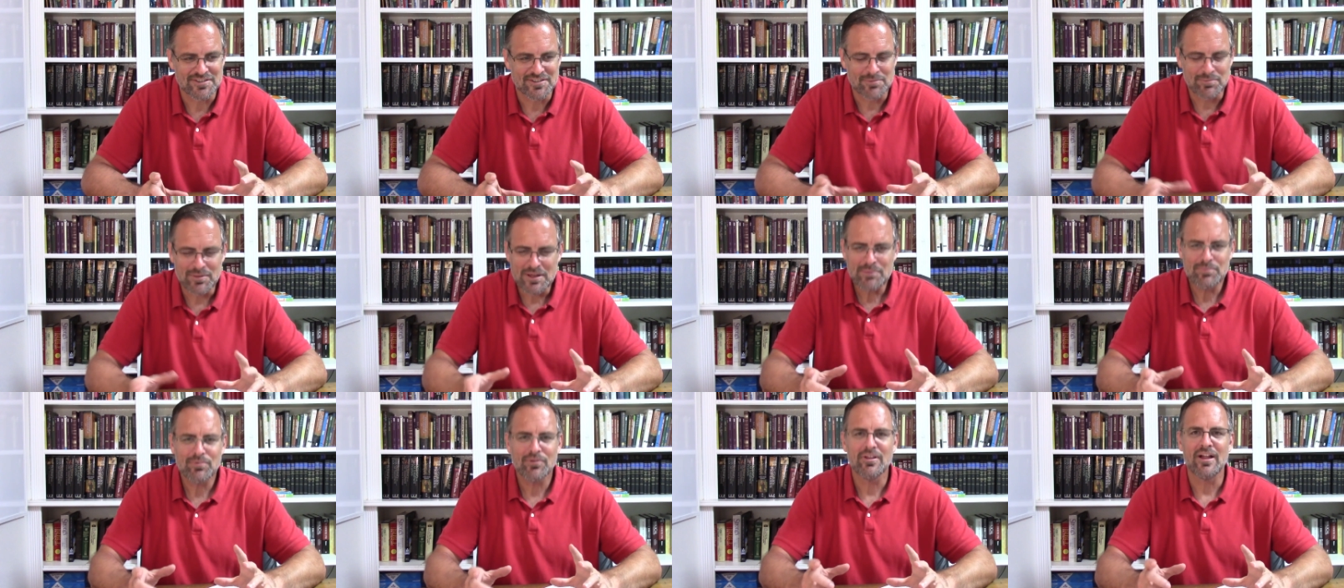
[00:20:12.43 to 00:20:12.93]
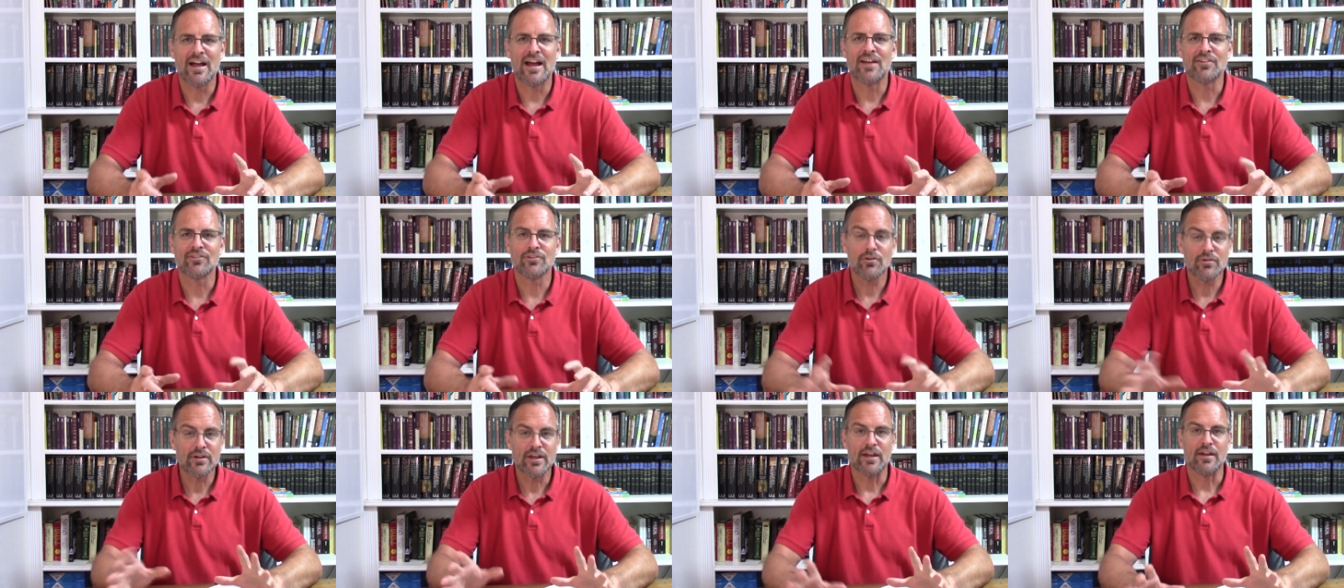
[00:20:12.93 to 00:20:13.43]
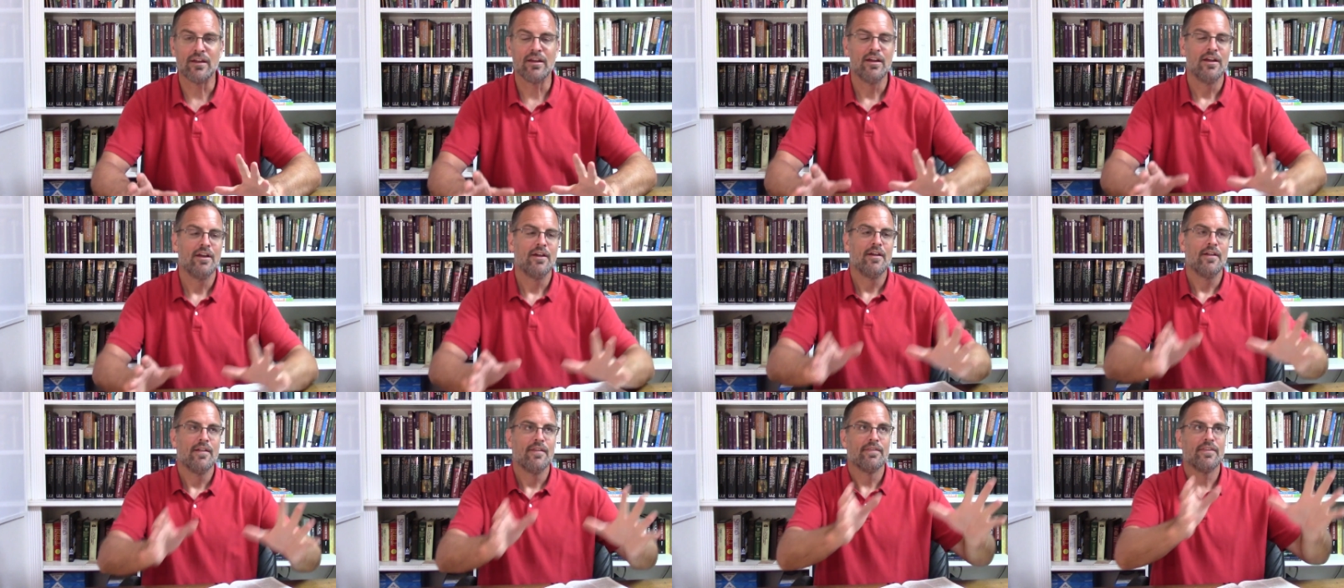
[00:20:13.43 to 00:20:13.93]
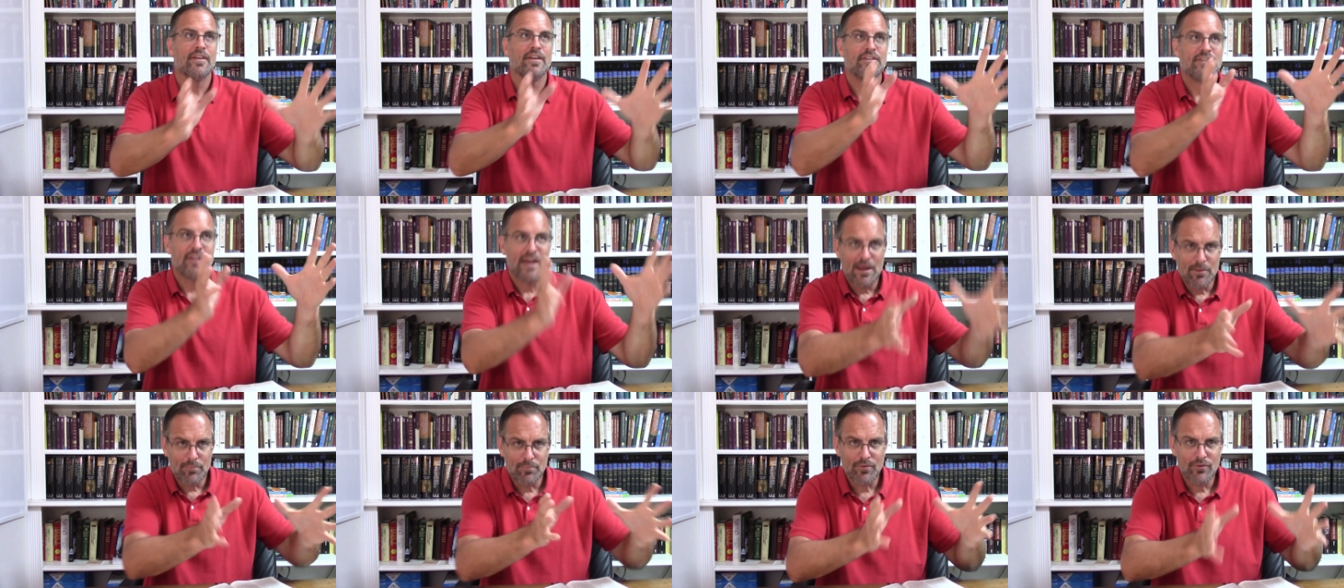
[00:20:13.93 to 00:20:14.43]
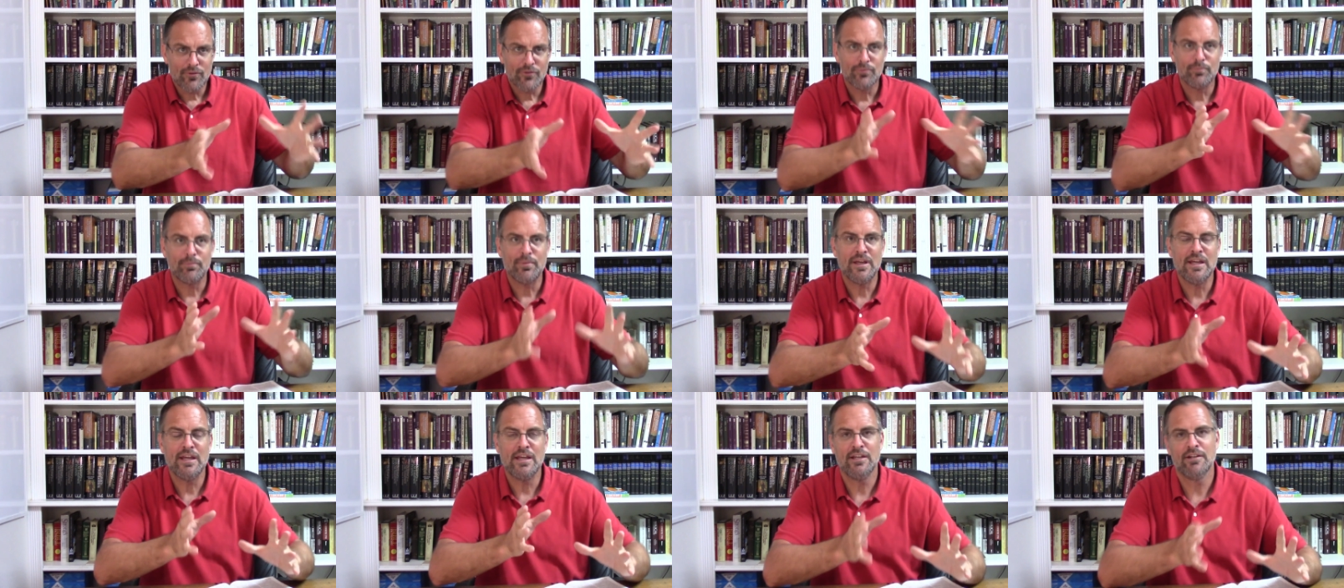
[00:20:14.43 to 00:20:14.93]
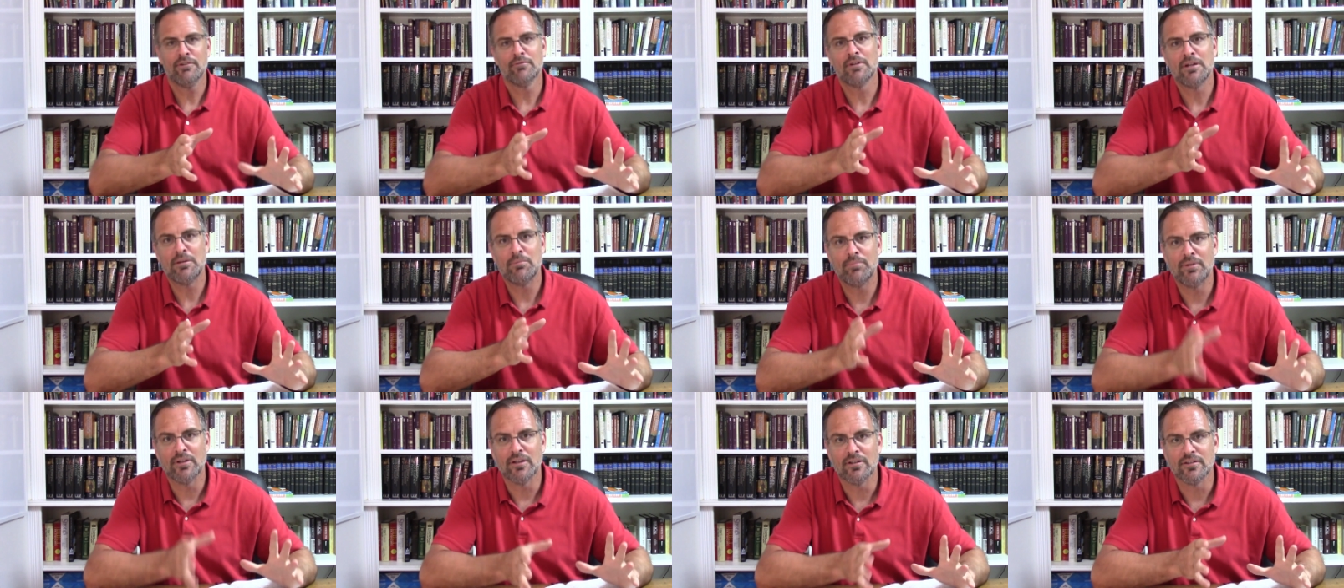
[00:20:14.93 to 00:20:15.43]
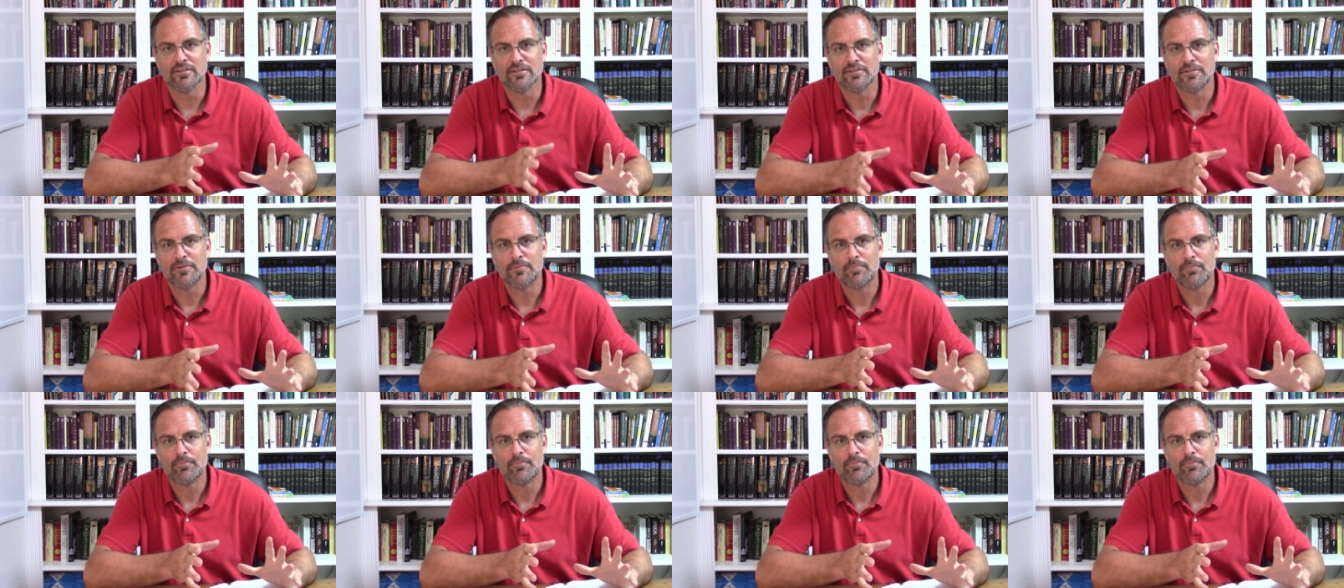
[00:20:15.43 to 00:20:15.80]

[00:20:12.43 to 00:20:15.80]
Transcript: The people ask, okay, the temple's being rebuilt.